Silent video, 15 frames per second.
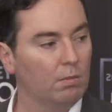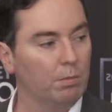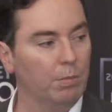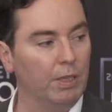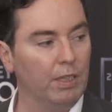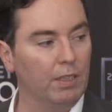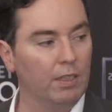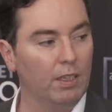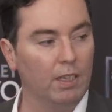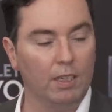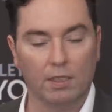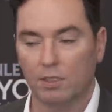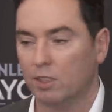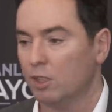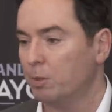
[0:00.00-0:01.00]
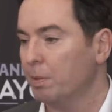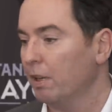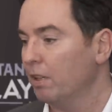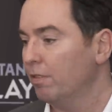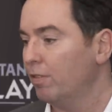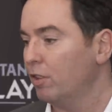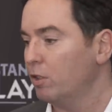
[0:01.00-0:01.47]
being
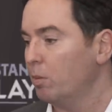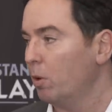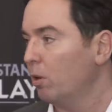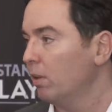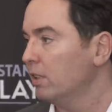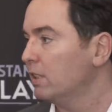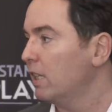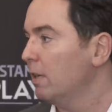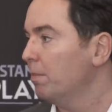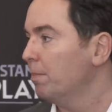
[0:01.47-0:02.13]
suspended for tomorrow night's game.